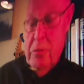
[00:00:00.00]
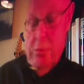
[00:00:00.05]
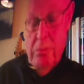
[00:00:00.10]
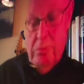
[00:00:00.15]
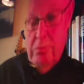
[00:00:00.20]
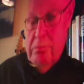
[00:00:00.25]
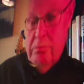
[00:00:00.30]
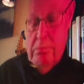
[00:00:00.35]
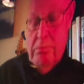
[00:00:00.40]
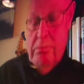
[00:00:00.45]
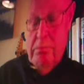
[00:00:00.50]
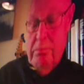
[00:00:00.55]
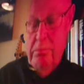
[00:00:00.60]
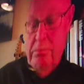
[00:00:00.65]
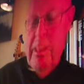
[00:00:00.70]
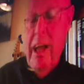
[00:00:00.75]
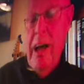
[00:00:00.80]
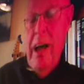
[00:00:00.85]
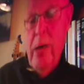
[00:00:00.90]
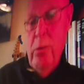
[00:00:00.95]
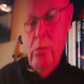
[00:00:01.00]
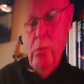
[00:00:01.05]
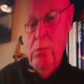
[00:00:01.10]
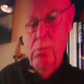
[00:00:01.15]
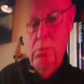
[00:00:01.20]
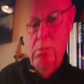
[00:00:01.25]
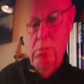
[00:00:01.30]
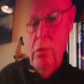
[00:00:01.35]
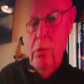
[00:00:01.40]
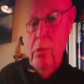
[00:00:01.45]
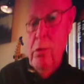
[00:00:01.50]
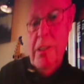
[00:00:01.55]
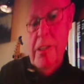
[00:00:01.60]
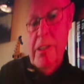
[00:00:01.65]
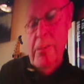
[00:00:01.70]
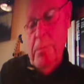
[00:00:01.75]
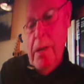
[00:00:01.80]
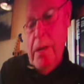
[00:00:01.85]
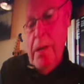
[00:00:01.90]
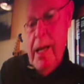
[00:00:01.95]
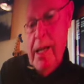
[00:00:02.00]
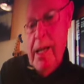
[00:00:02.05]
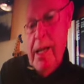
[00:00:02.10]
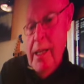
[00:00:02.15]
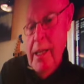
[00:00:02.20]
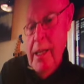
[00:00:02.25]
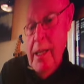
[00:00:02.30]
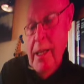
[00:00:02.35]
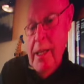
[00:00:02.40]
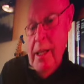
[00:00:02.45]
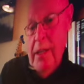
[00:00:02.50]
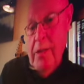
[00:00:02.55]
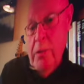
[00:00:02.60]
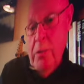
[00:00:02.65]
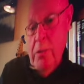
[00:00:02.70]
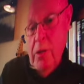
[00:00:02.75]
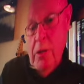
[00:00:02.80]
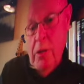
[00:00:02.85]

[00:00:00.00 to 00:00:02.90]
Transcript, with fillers: COVID rules means he can't travel at the moment. When he